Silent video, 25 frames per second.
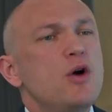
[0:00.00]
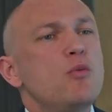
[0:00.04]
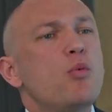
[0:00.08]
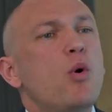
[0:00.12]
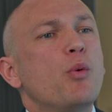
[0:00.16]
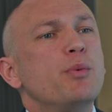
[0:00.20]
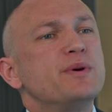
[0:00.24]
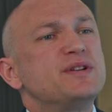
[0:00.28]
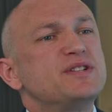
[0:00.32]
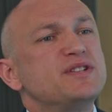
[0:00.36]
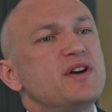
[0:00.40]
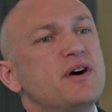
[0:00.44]

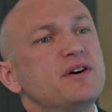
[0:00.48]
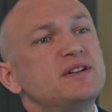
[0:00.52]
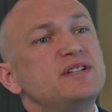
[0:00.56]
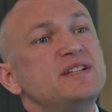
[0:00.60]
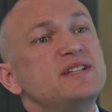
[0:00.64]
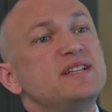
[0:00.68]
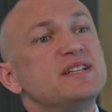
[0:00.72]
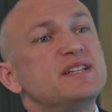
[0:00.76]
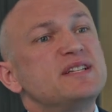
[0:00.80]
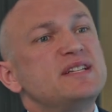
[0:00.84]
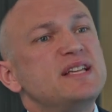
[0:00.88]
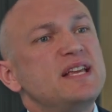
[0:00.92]
What we're
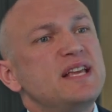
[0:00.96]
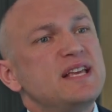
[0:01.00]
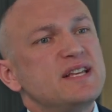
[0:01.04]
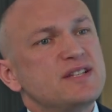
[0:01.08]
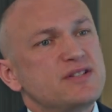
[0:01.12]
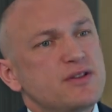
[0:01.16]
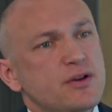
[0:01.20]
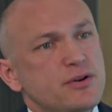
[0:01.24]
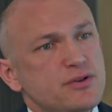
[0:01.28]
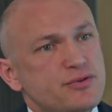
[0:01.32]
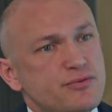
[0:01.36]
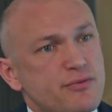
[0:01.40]
starting to see
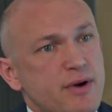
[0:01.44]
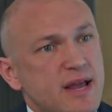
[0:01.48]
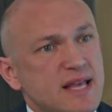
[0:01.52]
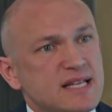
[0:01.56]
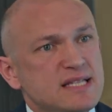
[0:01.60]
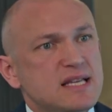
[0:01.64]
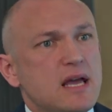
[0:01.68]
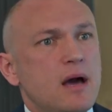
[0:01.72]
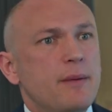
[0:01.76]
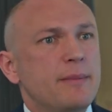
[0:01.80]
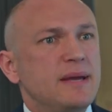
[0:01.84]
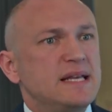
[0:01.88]
is those
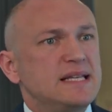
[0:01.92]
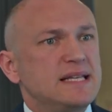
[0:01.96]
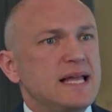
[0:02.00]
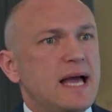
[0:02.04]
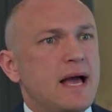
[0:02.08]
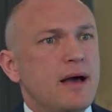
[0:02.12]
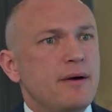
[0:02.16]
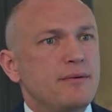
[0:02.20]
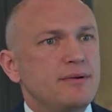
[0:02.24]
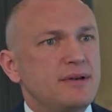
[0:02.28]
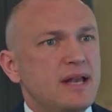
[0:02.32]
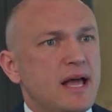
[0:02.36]
rates coming
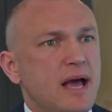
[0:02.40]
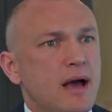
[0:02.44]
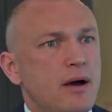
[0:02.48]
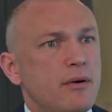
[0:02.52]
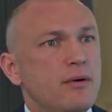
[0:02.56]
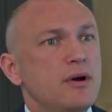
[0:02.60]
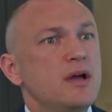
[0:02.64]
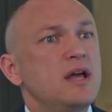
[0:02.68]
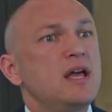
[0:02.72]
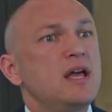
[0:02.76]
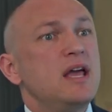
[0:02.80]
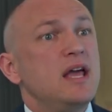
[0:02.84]
down now
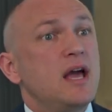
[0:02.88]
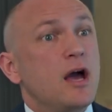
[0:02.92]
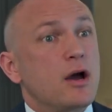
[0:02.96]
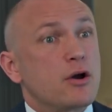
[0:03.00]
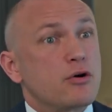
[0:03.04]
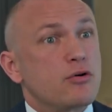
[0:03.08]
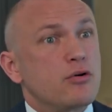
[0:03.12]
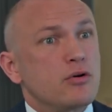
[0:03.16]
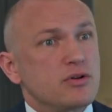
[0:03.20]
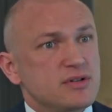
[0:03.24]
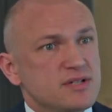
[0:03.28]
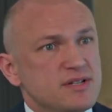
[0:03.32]

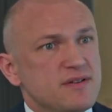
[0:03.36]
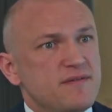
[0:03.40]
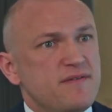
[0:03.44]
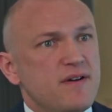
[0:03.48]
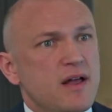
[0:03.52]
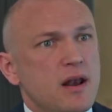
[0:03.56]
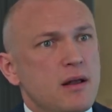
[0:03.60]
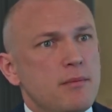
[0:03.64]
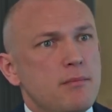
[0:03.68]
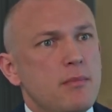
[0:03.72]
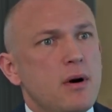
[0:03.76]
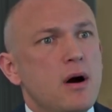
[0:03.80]
across
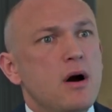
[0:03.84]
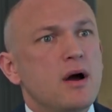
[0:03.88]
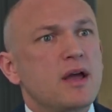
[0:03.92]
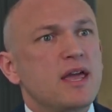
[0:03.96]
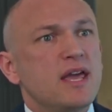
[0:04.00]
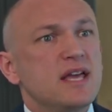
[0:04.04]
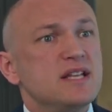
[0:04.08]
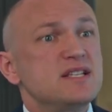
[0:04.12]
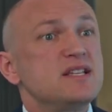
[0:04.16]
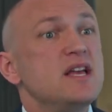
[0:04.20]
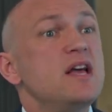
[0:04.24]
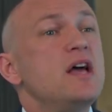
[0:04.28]
developed
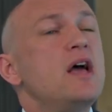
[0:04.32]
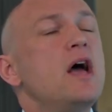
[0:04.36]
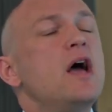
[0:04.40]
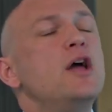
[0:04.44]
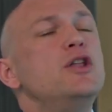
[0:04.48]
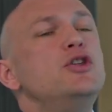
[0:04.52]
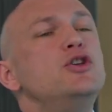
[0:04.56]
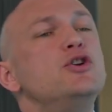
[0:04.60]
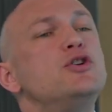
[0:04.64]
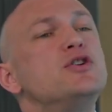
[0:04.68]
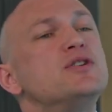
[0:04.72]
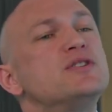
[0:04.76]
markets,
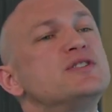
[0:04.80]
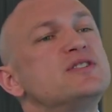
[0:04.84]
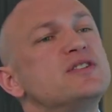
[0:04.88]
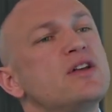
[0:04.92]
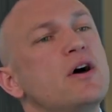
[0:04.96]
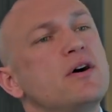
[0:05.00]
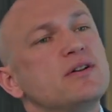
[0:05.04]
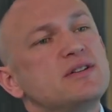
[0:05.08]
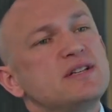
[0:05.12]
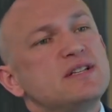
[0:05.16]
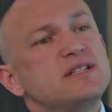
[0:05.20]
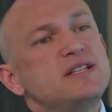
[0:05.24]
and you can
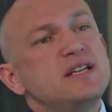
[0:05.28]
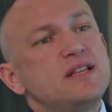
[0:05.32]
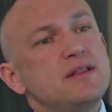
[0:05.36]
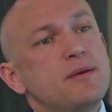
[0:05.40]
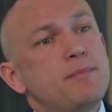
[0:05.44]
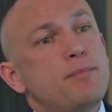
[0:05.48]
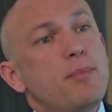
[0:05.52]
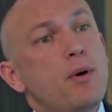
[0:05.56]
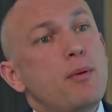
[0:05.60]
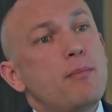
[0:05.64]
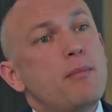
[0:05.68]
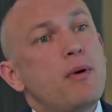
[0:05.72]
start to see
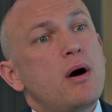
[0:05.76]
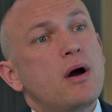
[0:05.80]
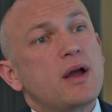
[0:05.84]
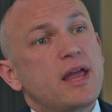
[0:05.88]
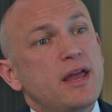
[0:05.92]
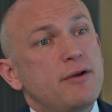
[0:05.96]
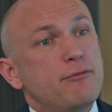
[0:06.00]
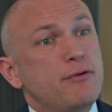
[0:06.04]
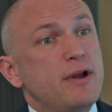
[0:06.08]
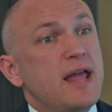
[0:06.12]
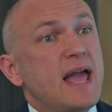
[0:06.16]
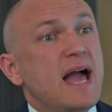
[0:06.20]
the bond
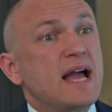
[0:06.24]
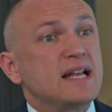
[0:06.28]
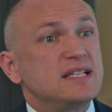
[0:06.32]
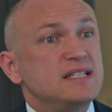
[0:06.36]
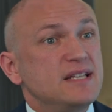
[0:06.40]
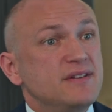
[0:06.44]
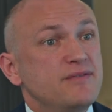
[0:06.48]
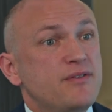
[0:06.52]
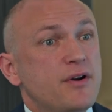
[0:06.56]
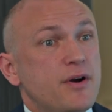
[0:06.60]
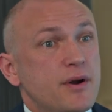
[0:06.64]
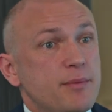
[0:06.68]
market
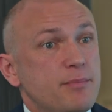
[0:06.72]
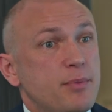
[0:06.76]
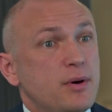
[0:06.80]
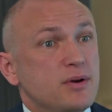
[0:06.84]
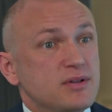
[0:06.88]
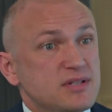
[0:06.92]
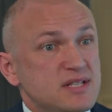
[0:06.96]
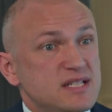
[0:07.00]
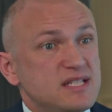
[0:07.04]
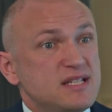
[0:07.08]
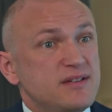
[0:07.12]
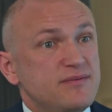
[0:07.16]
reacting very
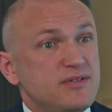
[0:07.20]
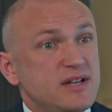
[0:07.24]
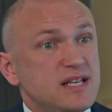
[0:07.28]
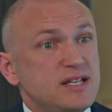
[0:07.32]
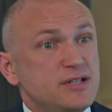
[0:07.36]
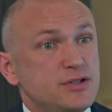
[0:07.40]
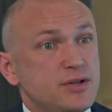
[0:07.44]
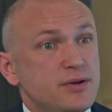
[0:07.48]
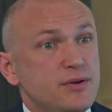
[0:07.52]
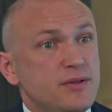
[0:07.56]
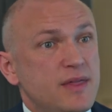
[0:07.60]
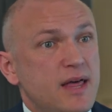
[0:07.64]

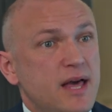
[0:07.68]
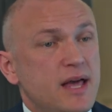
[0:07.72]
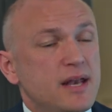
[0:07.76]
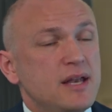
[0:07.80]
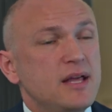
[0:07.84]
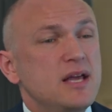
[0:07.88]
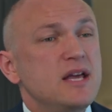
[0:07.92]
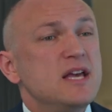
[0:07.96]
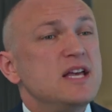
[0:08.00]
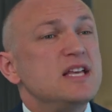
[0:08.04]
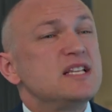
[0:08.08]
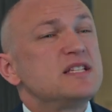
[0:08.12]
positively to that.
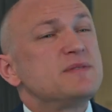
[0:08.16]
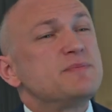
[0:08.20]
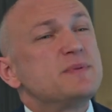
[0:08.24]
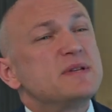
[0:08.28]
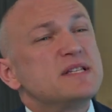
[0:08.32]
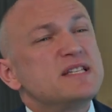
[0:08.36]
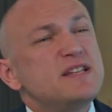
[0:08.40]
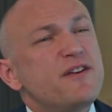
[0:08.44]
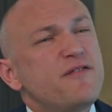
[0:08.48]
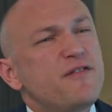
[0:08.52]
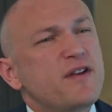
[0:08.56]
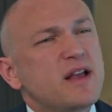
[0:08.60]

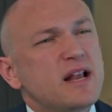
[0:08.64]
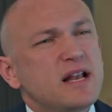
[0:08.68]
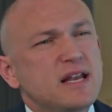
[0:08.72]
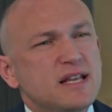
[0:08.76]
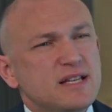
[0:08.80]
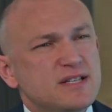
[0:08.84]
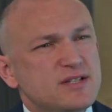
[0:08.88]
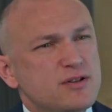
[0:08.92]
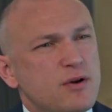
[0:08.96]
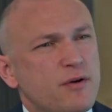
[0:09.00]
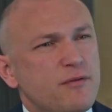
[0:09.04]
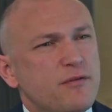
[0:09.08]

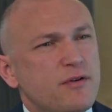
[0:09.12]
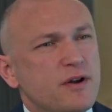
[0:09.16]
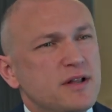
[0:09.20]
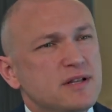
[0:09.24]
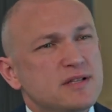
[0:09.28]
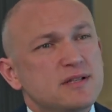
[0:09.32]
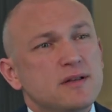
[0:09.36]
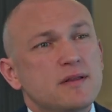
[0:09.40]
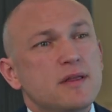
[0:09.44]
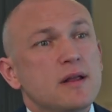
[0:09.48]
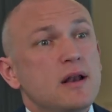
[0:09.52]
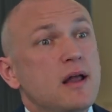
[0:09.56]
Specifically
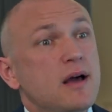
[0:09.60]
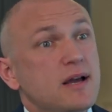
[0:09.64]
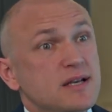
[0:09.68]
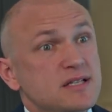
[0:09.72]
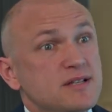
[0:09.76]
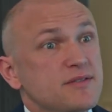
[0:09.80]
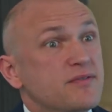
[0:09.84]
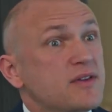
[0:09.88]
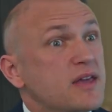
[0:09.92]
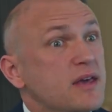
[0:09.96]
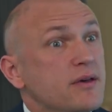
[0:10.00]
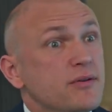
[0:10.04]
sovereigns, so the
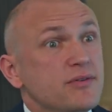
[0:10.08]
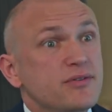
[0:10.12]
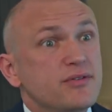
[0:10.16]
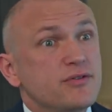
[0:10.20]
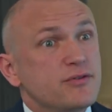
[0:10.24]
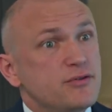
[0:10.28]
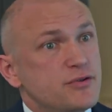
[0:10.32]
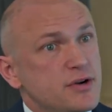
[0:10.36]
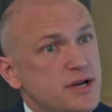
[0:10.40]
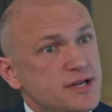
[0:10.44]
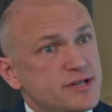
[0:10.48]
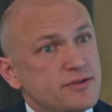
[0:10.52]
likes of gilts
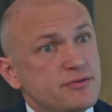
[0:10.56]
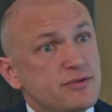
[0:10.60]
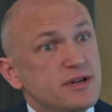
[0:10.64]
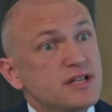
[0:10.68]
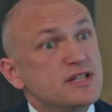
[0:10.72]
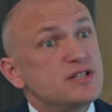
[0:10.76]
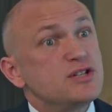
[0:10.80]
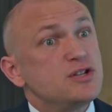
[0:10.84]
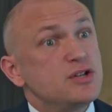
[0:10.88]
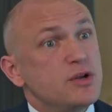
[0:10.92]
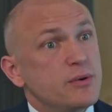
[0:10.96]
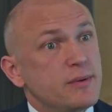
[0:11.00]
and
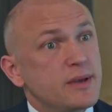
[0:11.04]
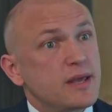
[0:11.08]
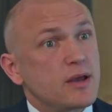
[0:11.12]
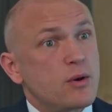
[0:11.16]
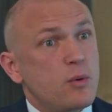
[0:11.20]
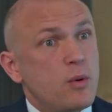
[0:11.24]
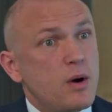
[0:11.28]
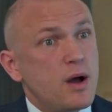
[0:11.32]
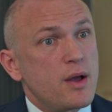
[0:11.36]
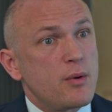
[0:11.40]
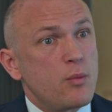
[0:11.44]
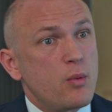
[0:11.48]
treasuries, doing
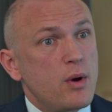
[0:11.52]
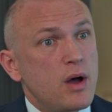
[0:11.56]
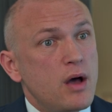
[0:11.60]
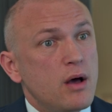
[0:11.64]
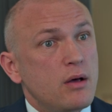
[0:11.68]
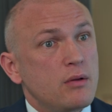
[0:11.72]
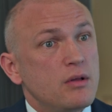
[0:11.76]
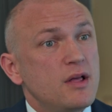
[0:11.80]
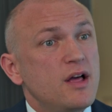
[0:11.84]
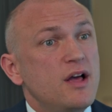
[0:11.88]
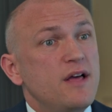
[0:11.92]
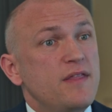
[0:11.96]
quite
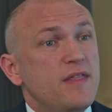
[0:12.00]
well.